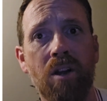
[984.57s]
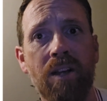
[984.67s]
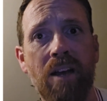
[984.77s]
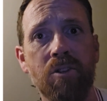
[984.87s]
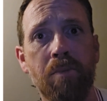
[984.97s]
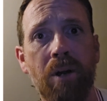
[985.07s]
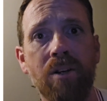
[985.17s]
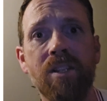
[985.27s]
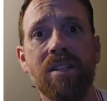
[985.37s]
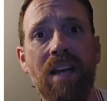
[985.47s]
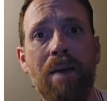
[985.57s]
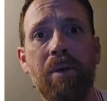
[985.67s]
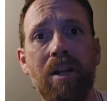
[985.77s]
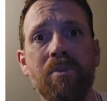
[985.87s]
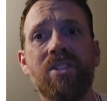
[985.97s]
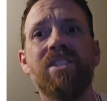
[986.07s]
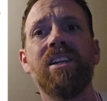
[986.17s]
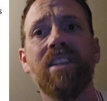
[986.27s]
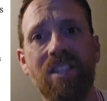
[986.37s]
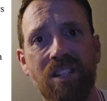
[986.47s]
counterparts, and tapping up
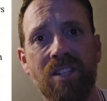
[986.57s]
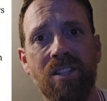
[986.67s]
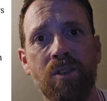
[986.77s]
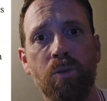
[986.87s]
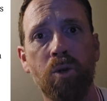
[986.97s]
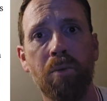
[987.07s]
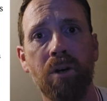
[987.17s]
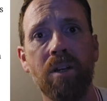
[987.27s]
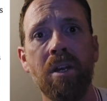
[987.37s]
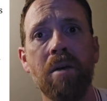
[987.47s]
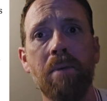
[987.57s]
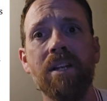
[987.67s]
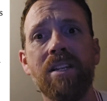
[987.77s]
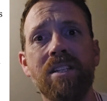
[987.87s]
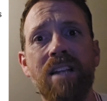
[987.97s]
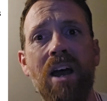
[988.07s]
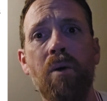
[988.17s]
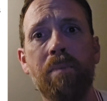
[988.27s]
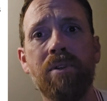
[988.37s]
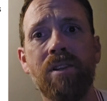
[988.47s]
still exists in the rule book, but it is now
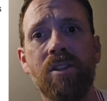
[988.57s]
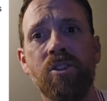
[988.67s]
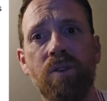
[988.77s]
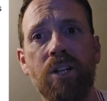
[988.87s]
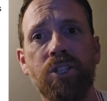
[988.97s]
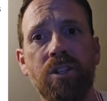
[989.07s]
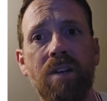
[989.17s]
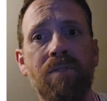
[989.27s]
up to the discretion